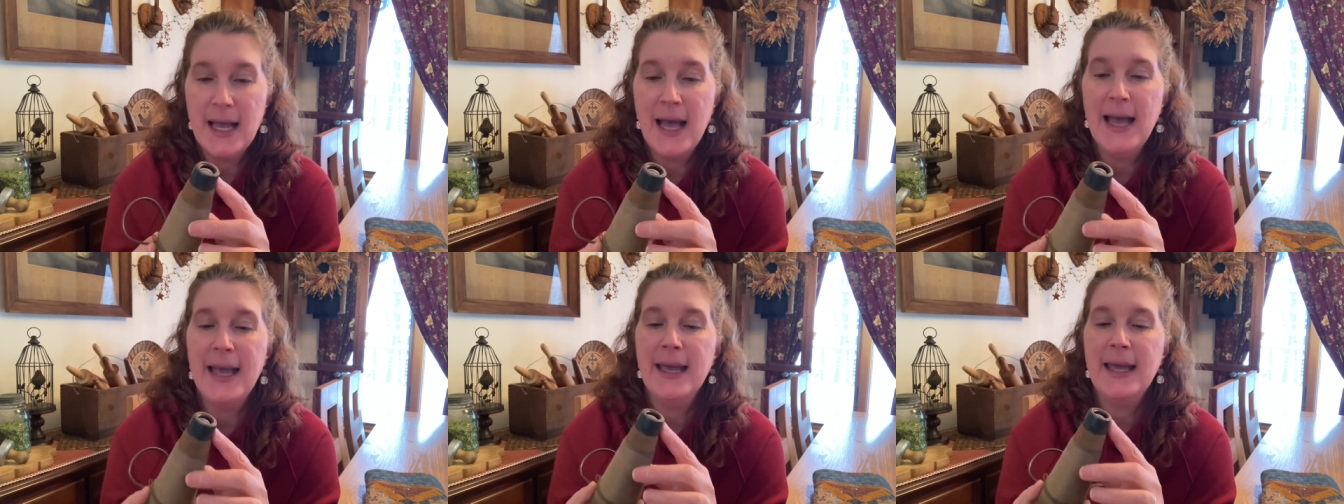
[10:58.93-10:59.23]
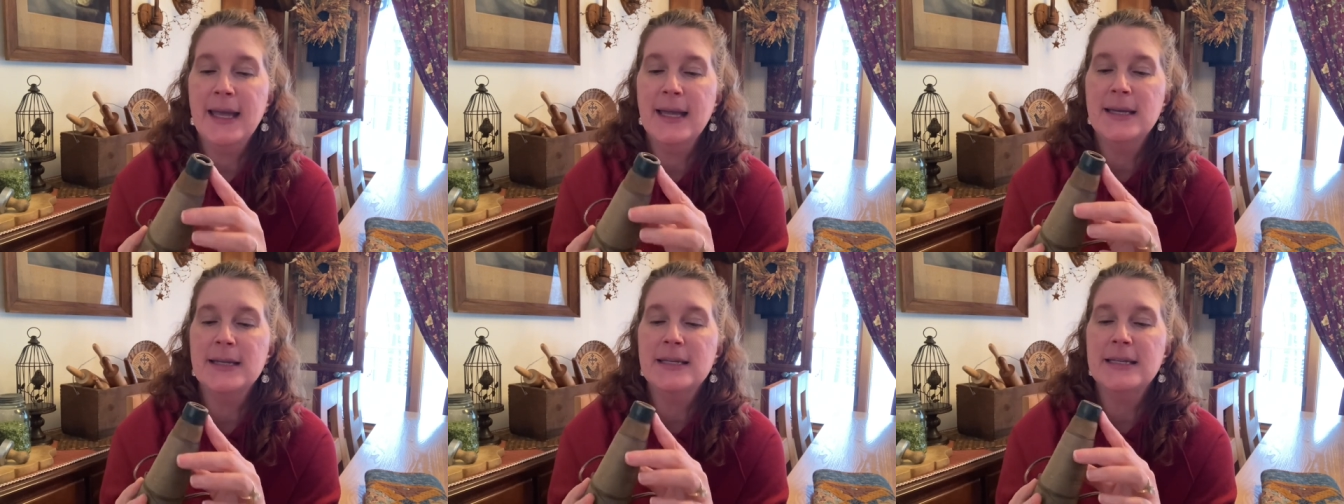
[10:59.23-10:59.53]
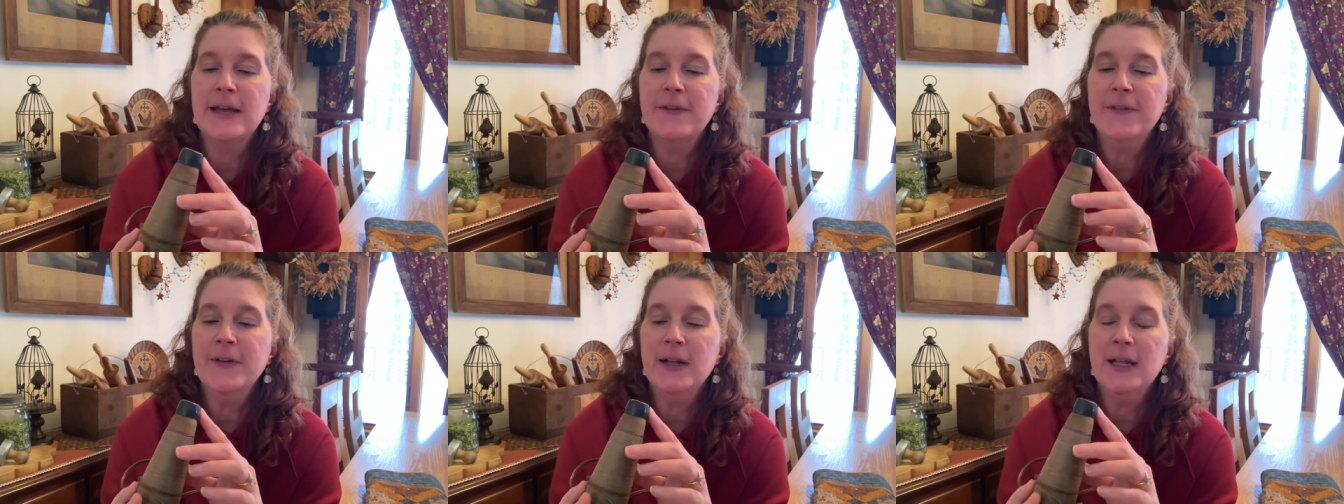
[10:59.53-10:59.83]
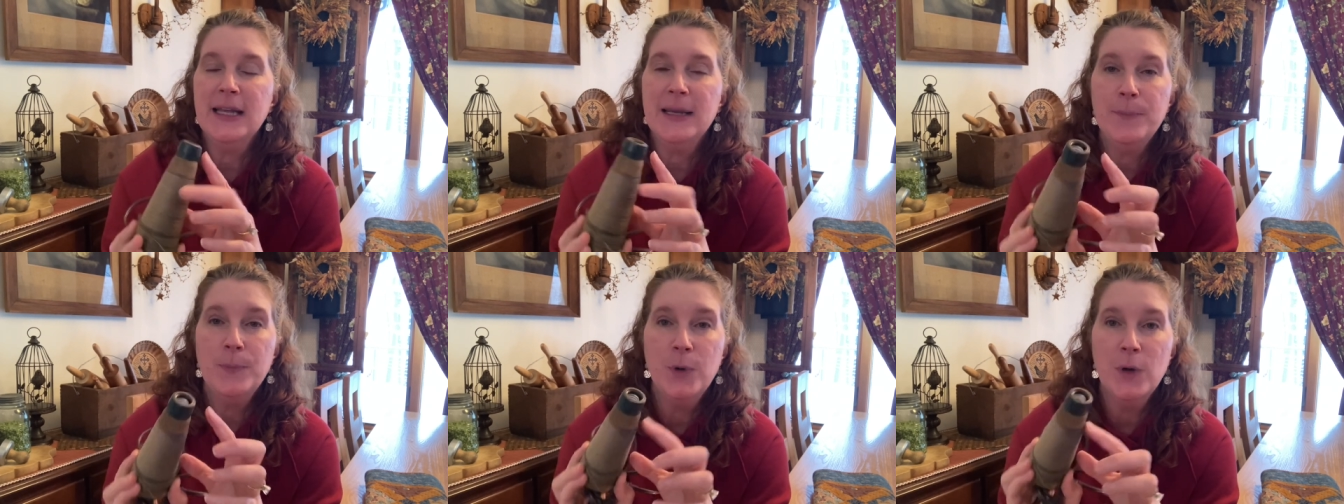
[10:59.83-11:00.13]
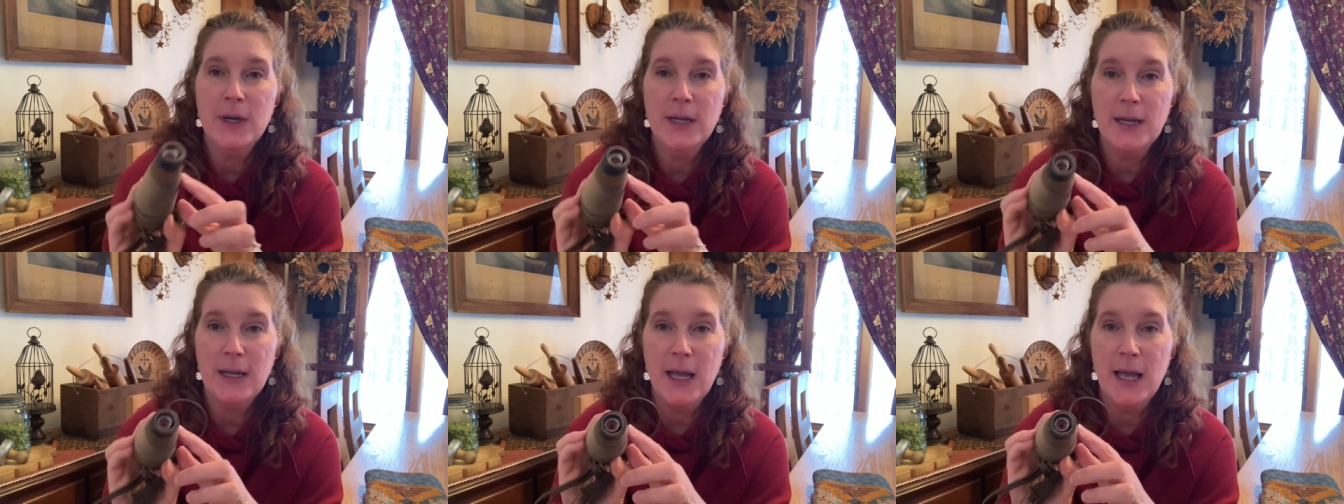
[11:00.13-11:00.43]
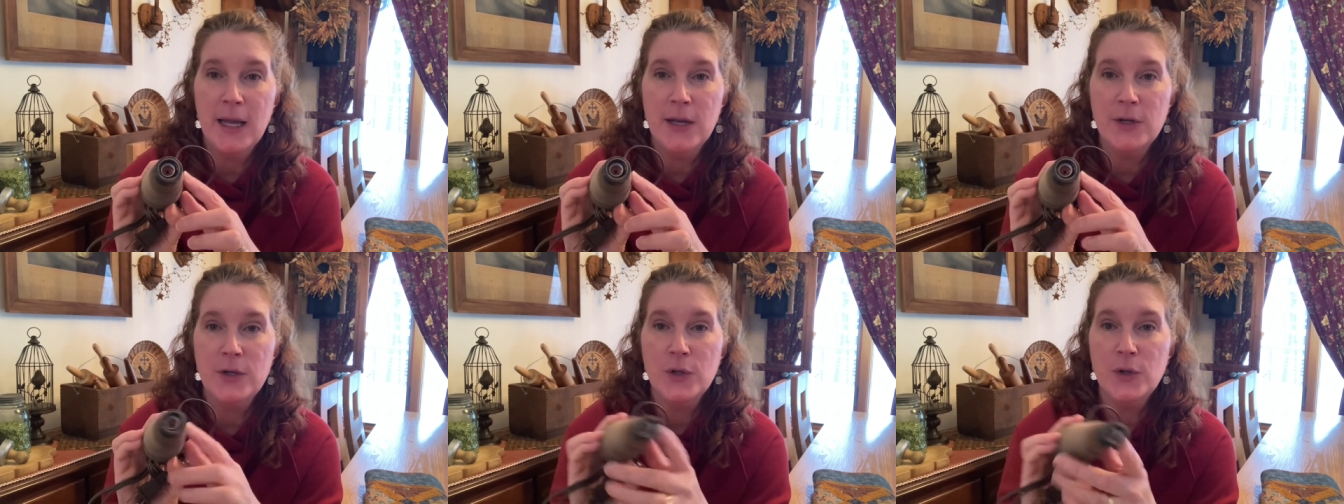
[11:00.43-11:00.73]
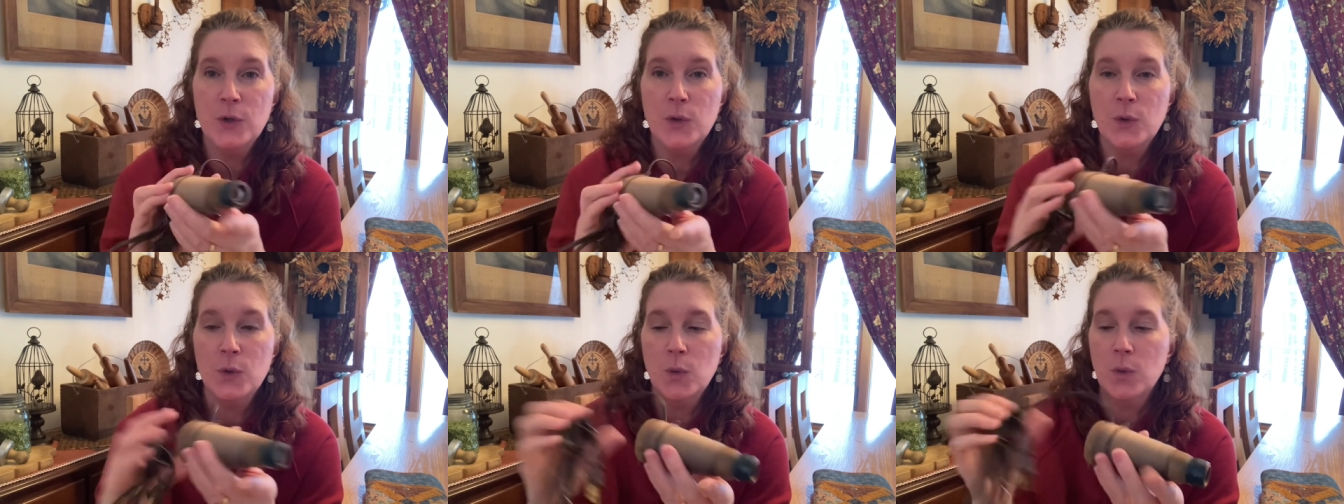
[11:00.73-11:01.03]
I can definitely put a
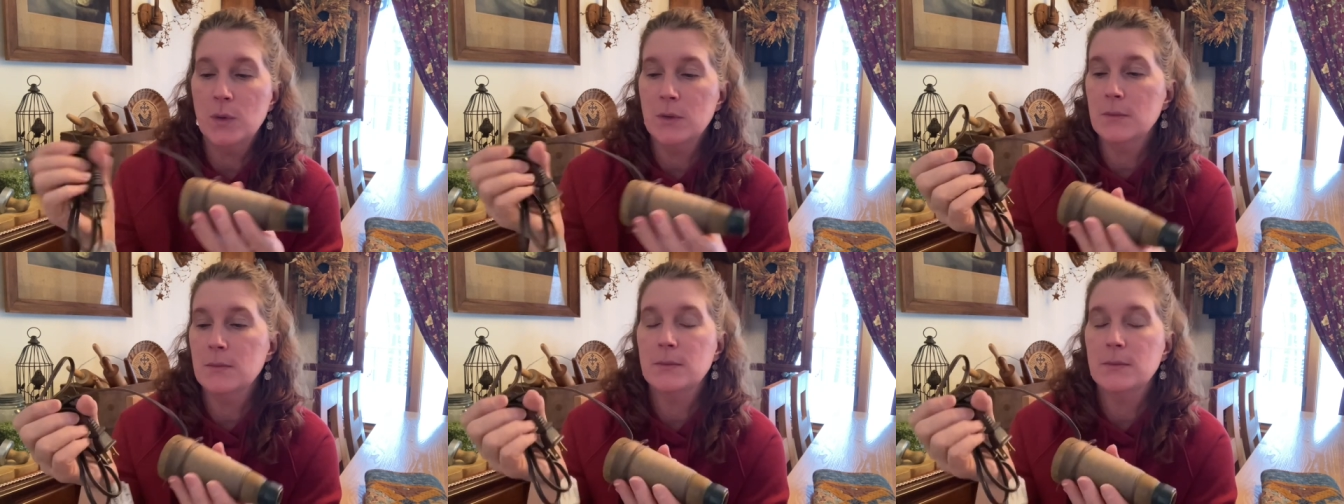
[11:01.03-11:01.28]
new,